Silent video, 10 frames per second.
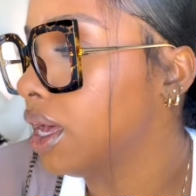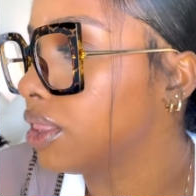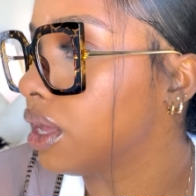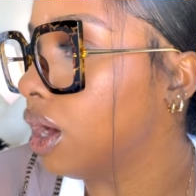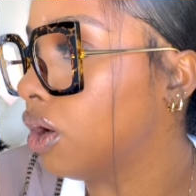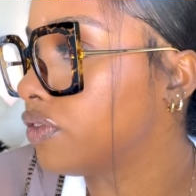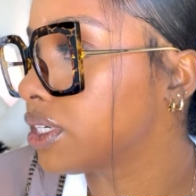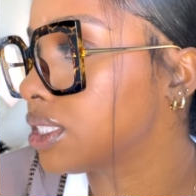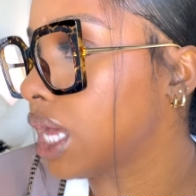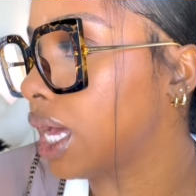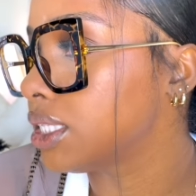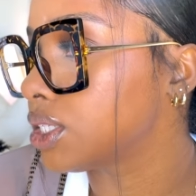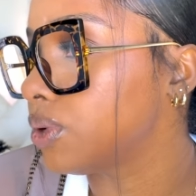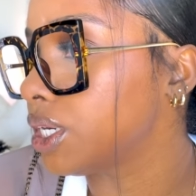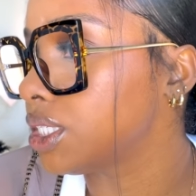the oversized
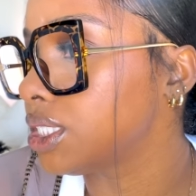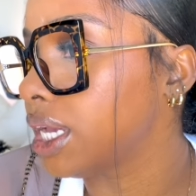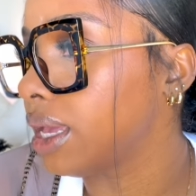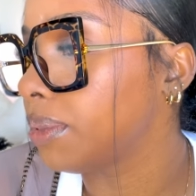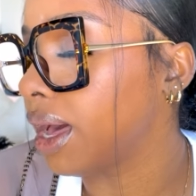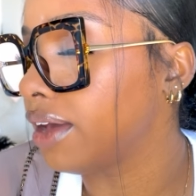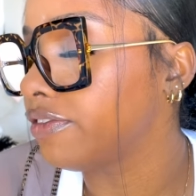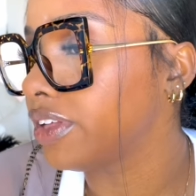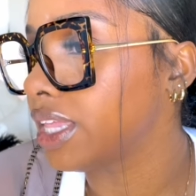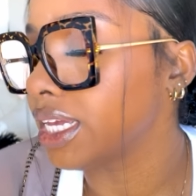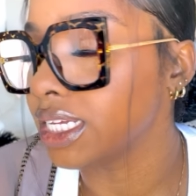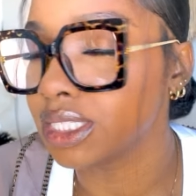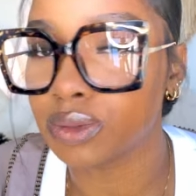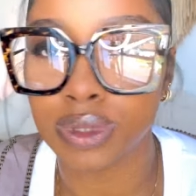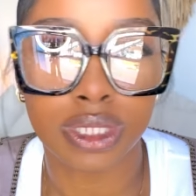square shape. I feel like
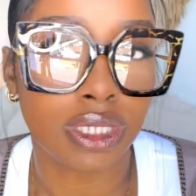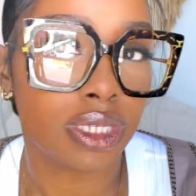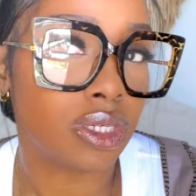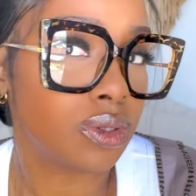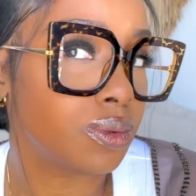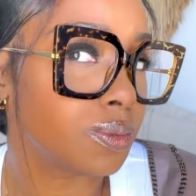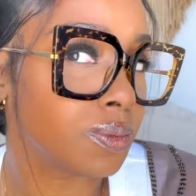it's really cute.